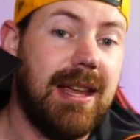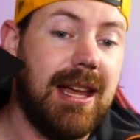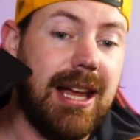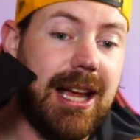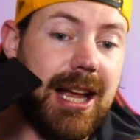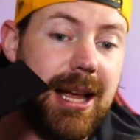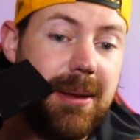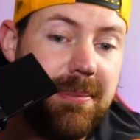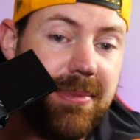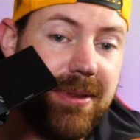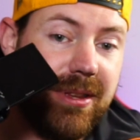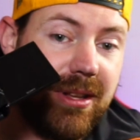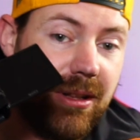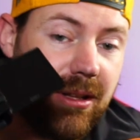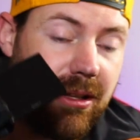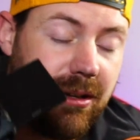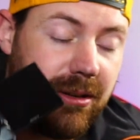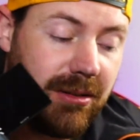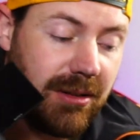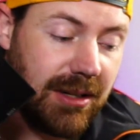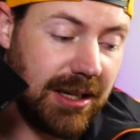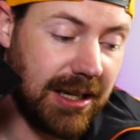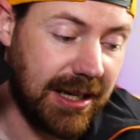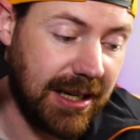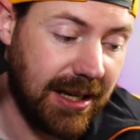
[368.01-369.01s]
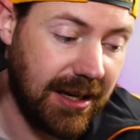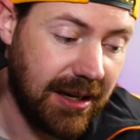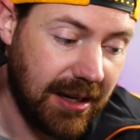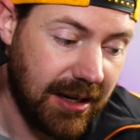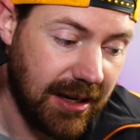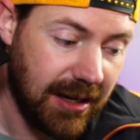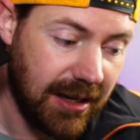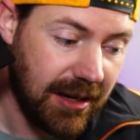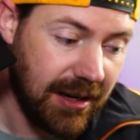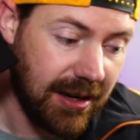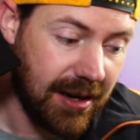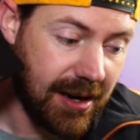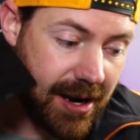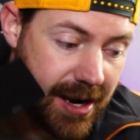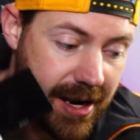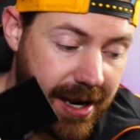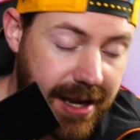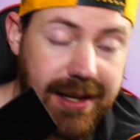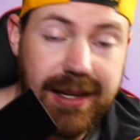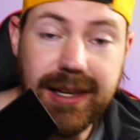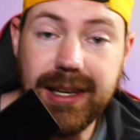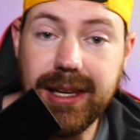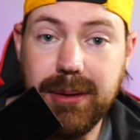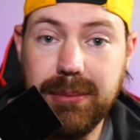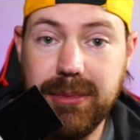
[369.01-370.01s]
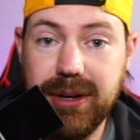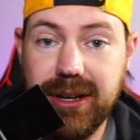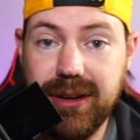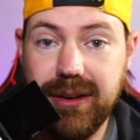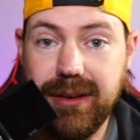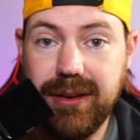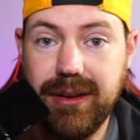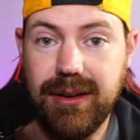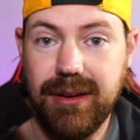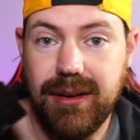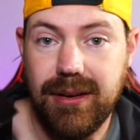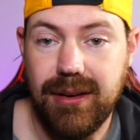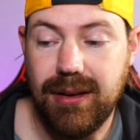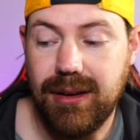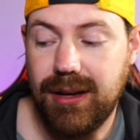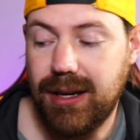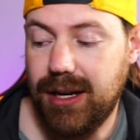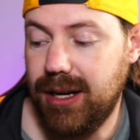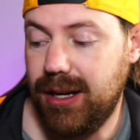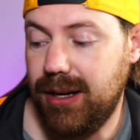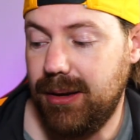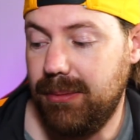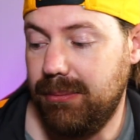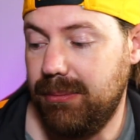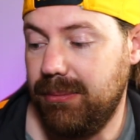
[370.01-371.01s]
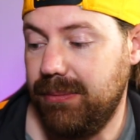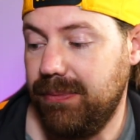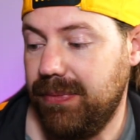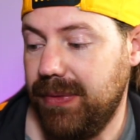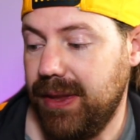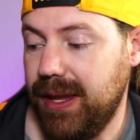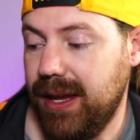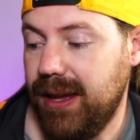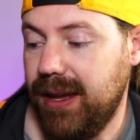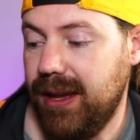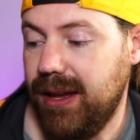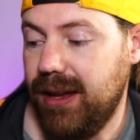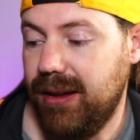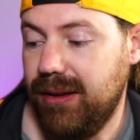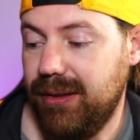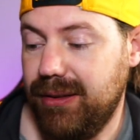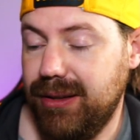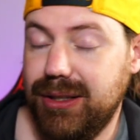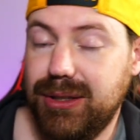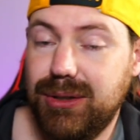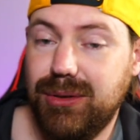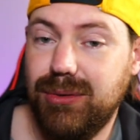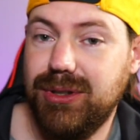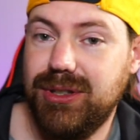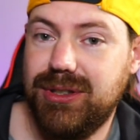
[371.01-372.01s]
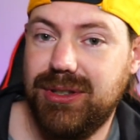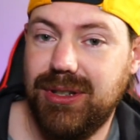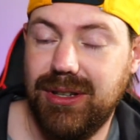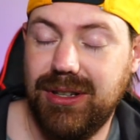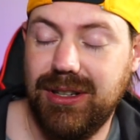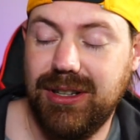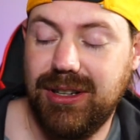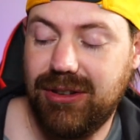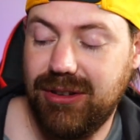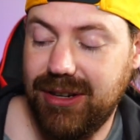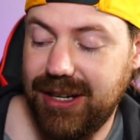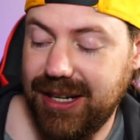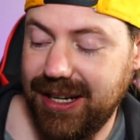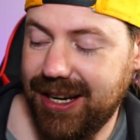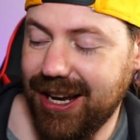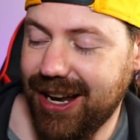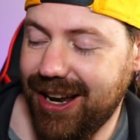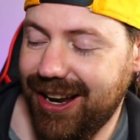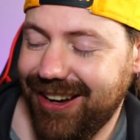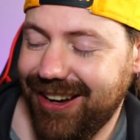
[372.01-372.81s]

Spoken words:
Absolutely unlimited. To a certain degree.